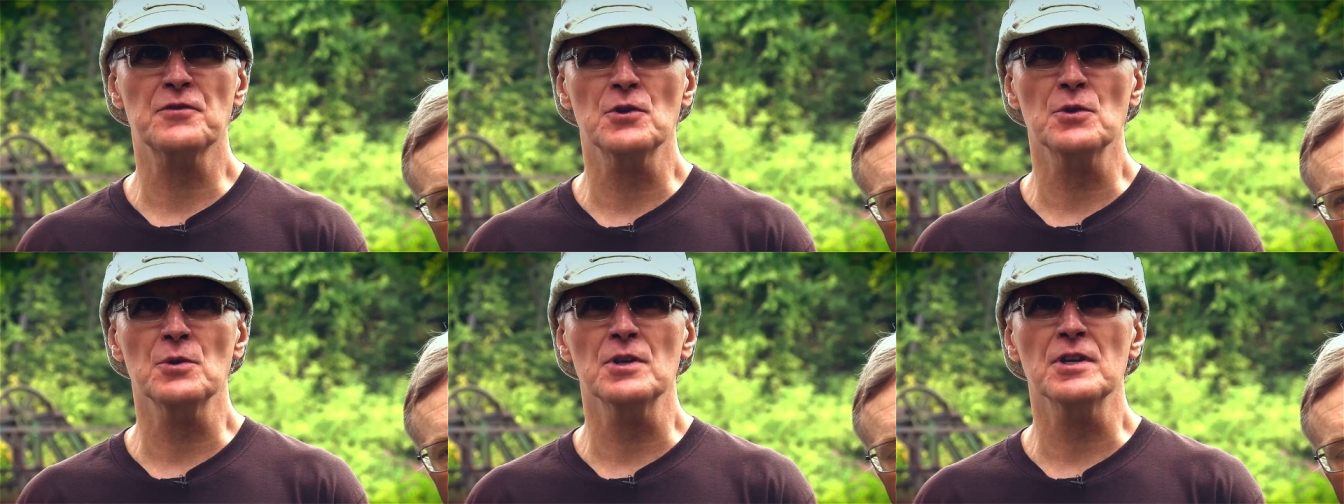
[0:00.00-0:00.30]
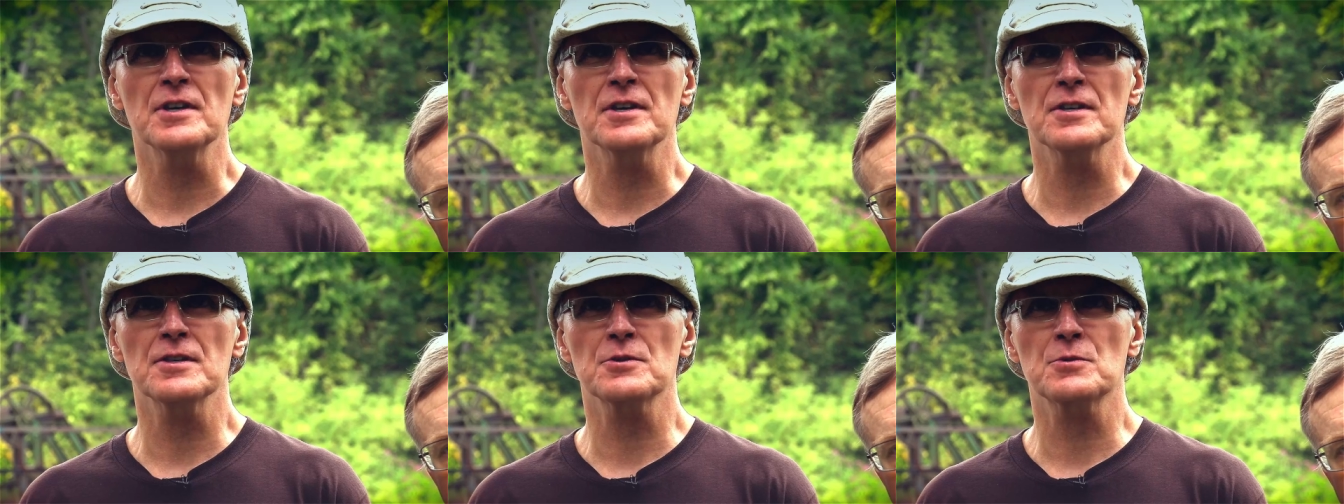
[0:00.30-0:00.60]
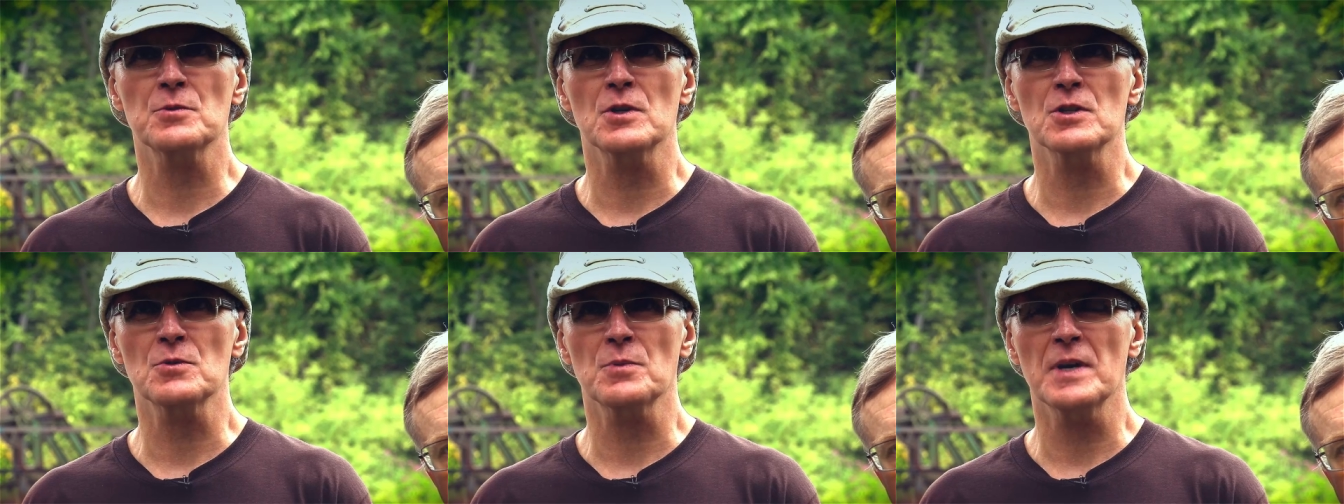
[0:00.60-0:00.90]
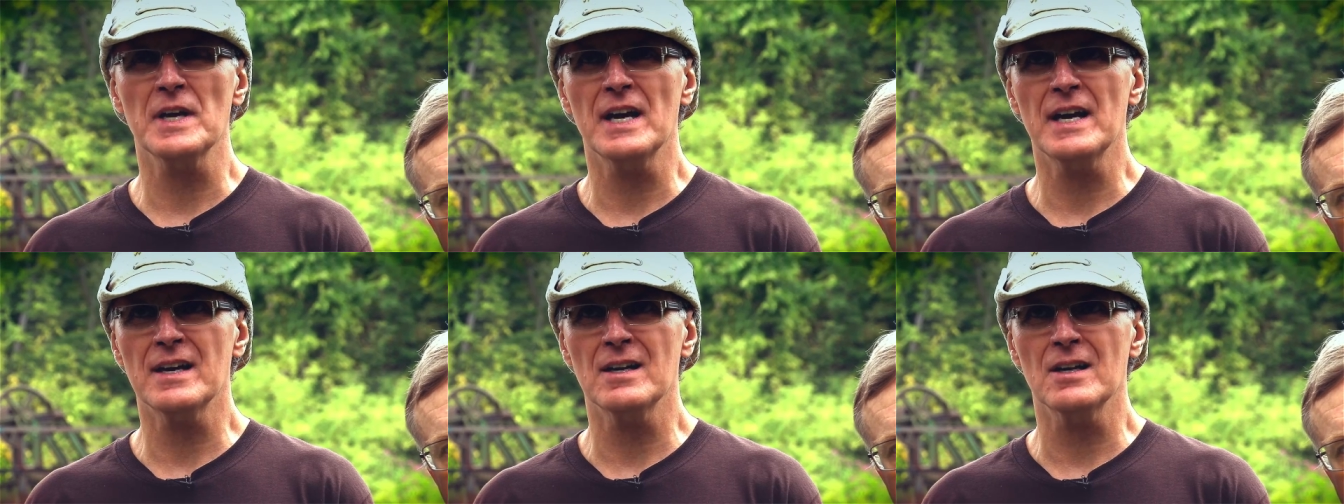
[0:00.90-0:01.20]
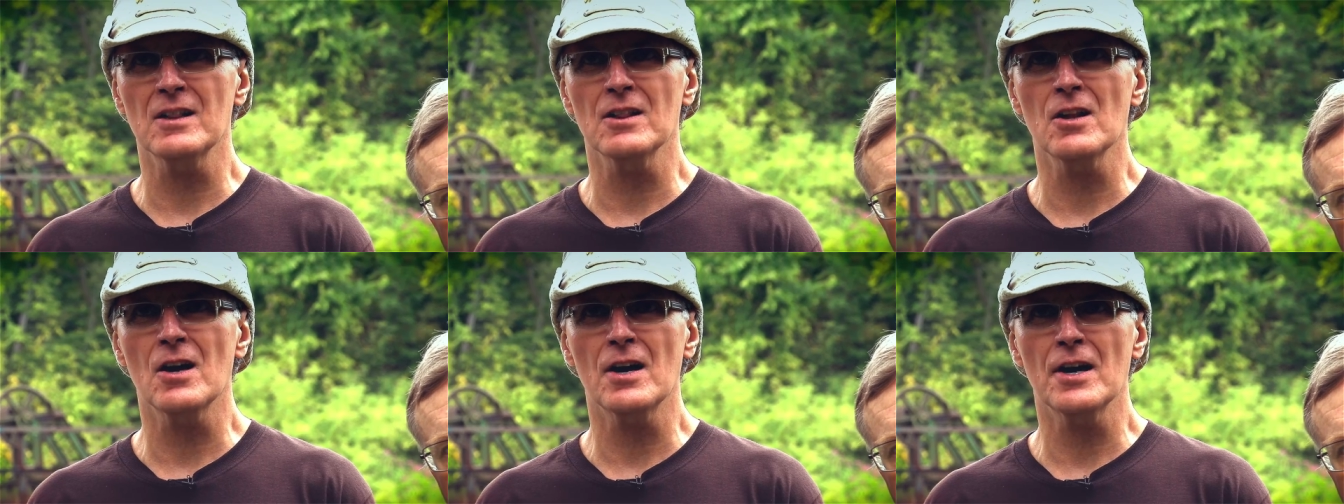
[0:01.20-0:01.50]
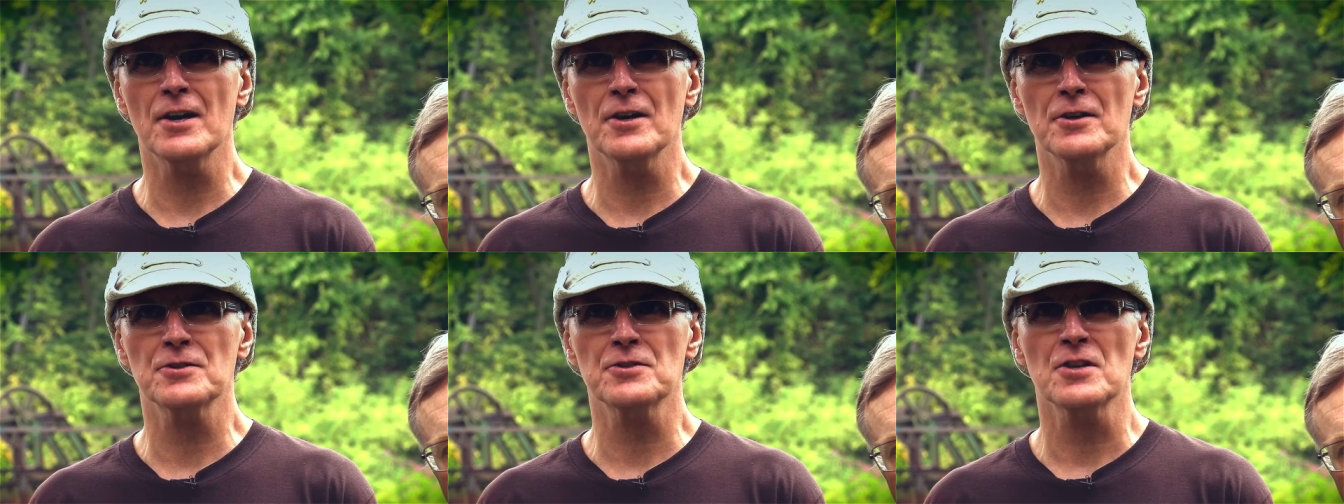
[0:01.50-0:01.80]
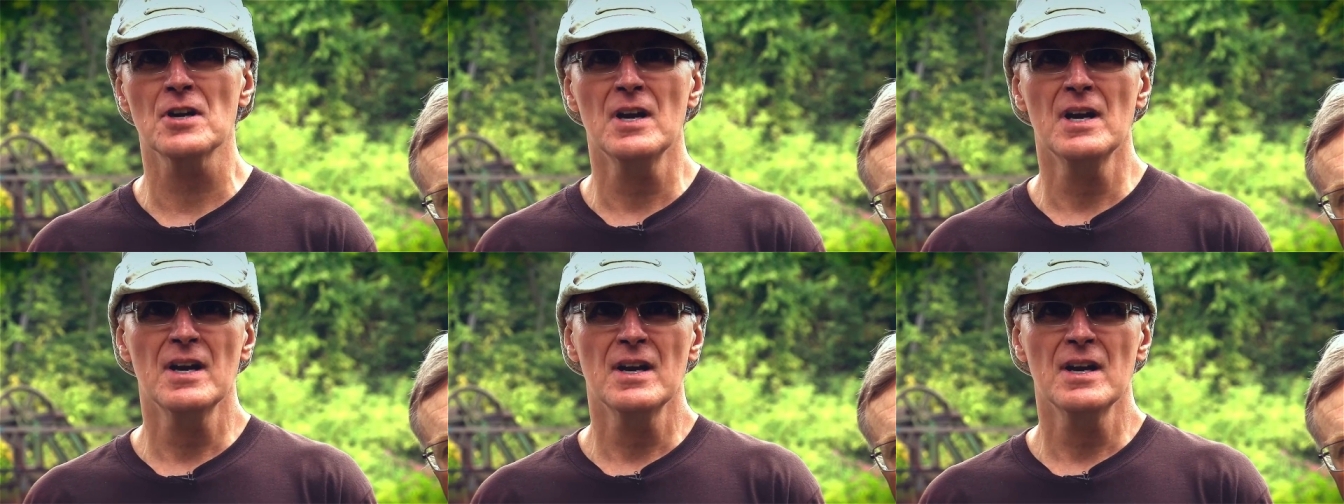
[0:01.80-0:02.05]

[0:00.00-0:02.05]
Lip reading: few years, was we had a large